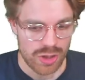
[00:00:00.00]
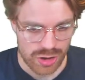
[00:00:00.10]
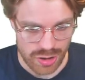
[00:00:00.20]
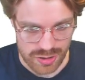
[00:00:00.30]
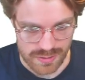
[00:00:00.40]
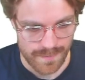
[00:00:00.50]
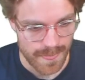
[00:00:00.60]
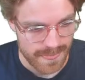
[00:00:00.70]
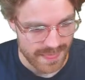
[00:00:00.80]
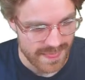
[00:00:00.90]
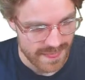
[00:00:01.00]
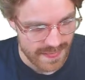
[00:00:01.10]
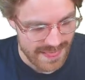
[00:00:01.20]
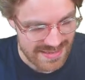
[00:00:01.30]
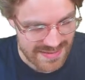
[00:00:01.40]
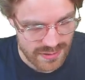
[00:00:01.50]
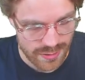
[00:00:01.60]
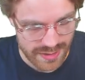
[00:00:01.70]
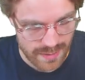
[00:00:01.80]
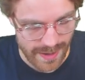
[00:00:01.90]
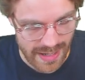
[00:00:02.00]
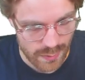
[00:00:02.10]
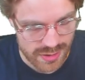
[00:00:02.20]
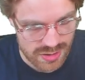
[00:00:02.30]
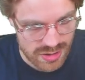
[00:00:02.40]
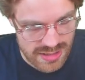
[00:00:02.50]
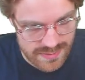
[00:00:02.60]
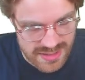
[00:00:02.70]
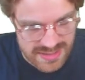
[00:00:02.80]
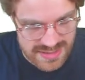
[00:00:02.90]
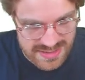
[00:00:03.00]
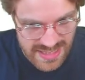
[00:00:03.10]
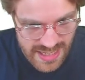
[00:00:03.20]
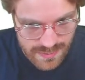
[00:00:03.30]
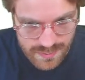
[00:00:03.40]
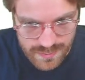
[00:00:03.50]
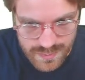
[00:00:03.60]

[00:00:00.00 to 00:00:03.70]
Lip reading: Good. Let's have a little think about how we can keep these the same.